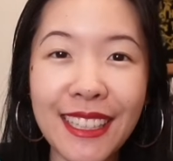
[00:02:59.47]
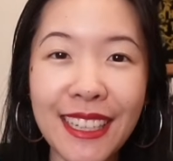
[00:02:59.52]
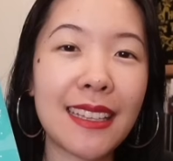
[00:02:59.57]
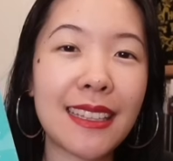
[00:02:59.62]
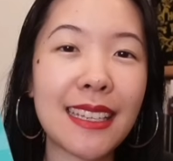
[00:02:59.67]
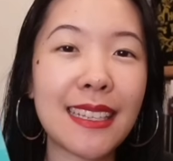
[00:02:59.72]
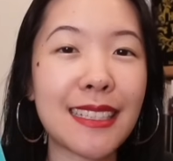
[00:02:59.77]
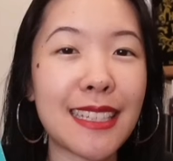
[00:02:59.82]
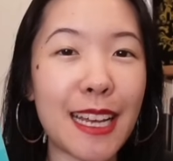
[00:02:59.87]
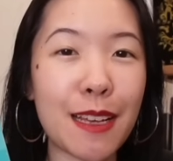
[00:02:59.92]
It's
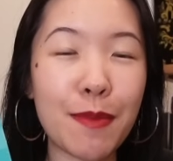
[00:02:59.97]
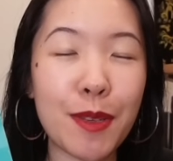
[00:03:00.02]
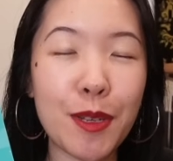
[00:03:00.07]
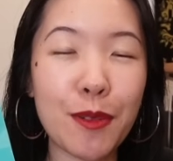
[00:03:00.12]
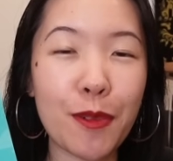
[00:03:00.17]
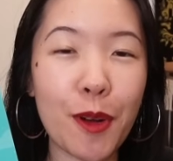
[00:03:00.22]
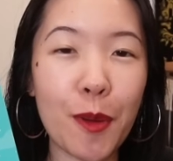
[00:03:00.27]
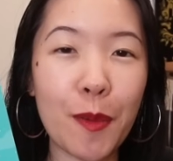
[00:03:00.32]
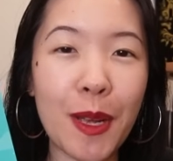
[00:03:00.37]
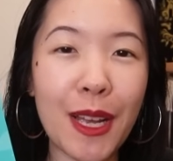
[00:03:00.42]
a debut
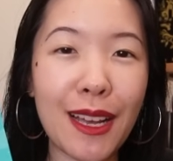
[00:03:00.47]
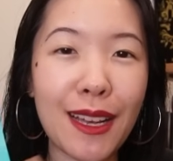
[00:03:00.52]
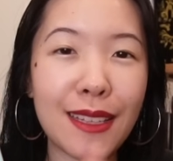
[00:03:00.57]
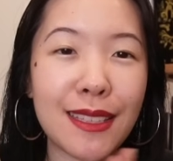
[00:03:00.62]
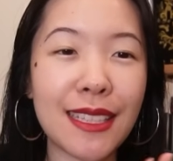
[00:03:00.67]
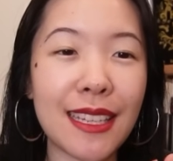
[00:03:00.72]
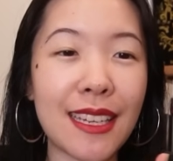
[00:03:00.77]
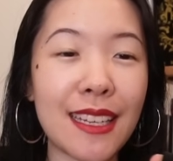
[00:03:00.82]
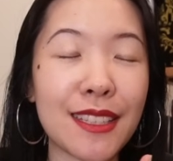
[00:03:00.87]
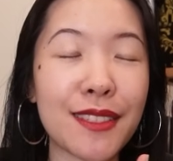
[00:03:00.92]

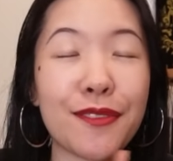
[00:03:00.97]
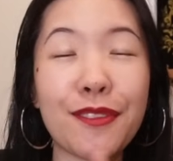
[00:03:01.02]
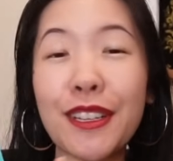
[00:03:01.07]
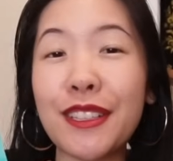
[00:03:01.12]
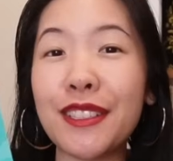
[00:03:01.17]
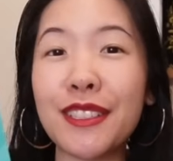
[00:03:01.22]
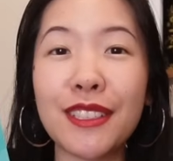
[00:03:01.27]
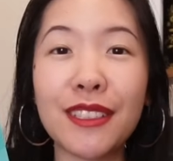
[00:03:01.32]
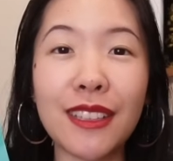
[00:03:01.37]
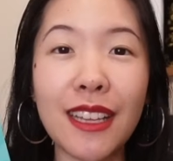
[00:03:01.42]
romance. It's
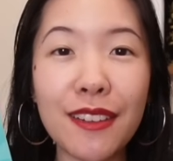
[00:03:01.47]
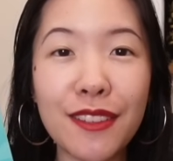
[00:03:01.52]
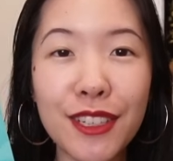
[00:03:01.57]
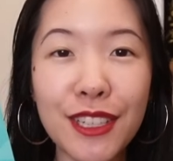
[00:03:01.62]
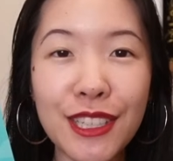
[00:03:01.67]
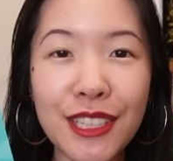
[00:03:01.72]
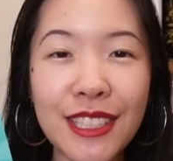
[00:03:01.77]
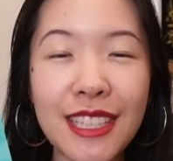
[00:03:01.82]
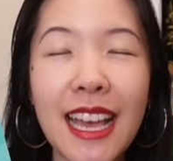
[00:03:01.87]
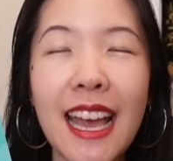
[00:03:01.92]
friends to
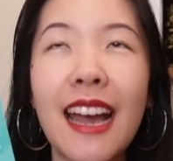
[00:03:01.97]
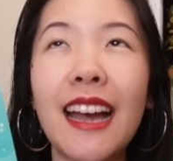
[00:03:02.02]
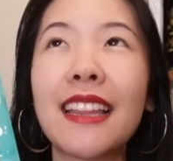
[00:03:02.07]
lovers.